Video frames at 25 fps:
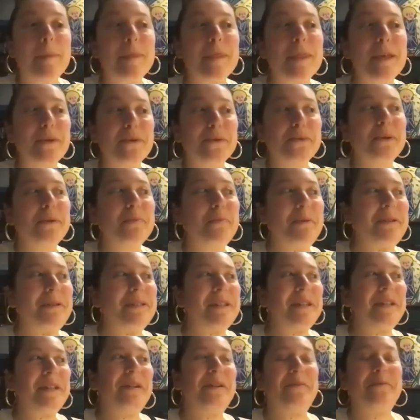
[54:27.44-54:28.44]
This one in
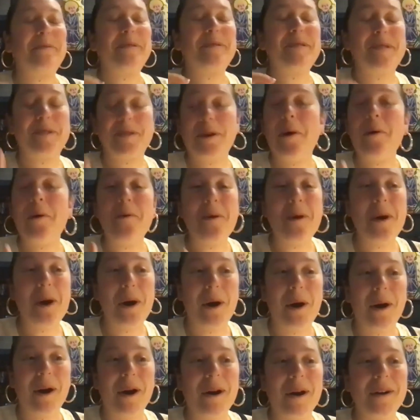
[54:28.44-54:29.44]
particular was so
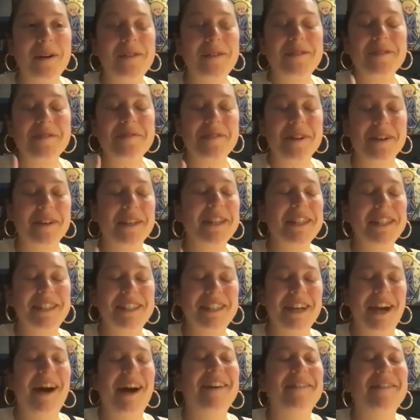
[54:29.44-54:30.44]
hard. So very good
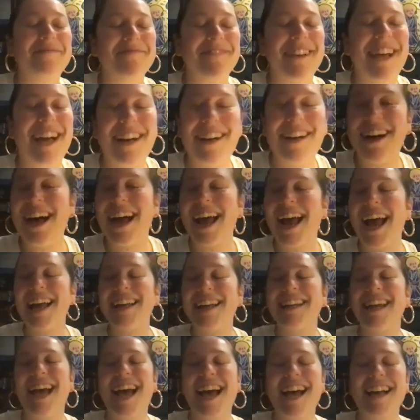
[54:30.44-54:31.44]
job, Mel. I had
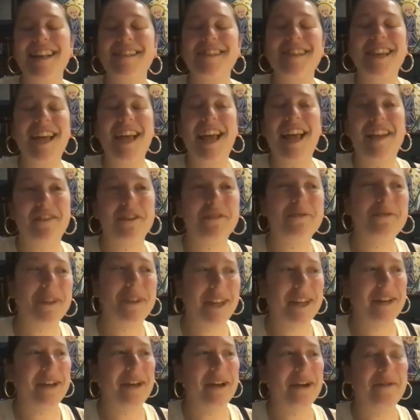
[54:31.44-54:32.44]
to ask everyone
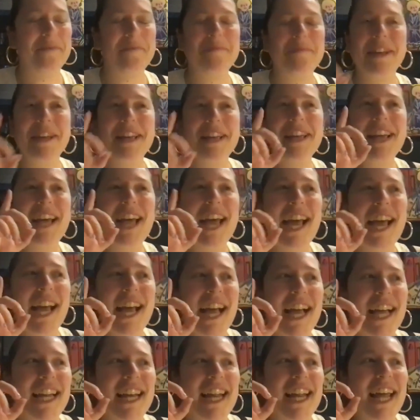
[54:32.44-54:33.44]
I know.
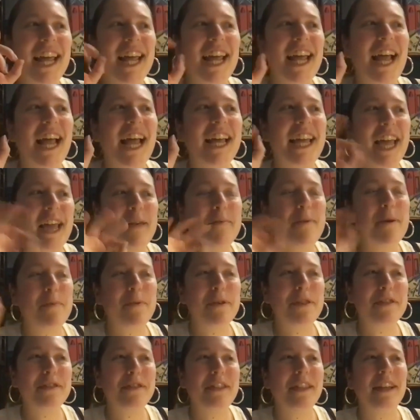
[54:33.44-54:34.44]
And I came up
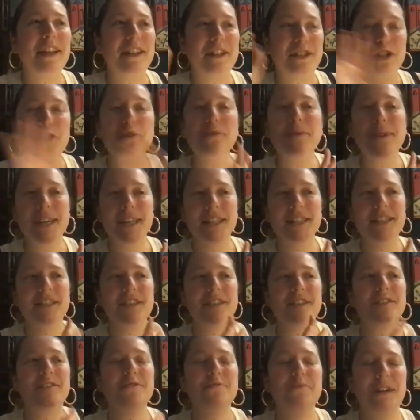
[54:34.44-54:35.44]
with like 2
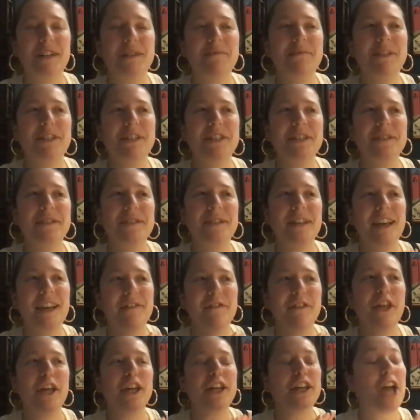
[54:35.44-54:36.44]
answers. One, which is I
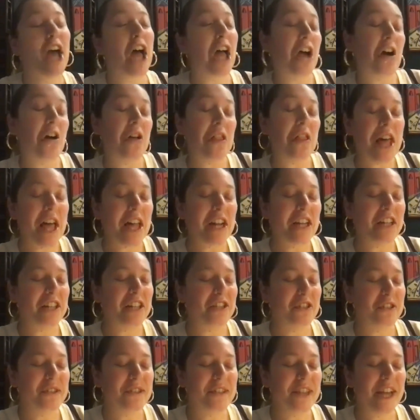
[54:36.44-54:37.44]
feel like not all that
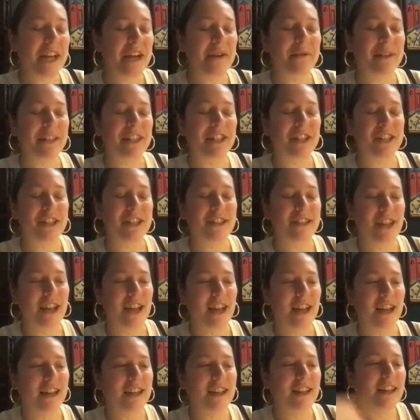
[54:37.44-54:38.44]
interesting, which is
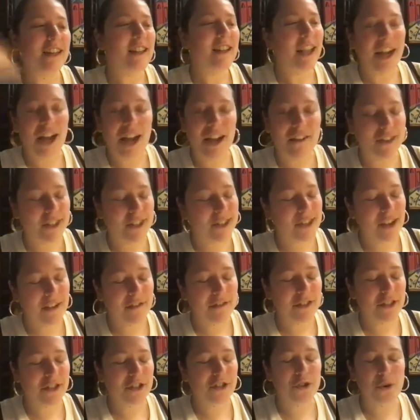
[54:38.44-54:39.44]
like I have a
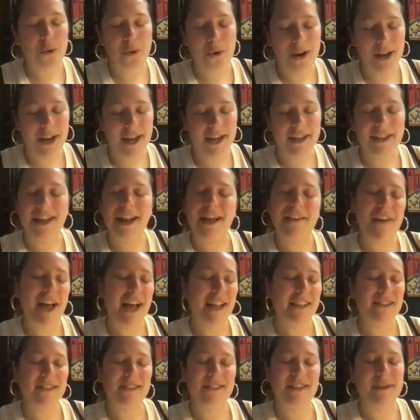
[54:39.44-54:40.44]
stuffed toy that I've
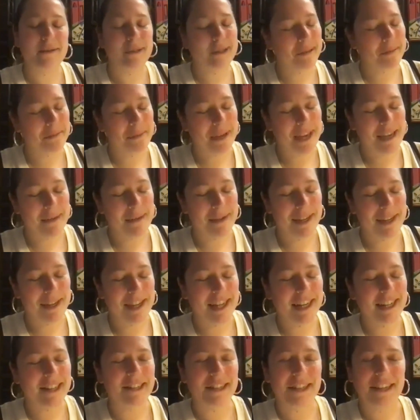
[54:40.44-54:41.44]
had since I was a baby.
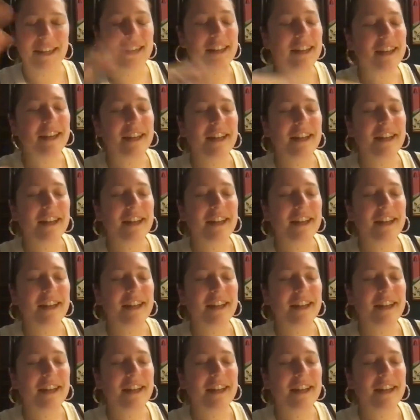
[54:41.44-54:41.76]
And it's like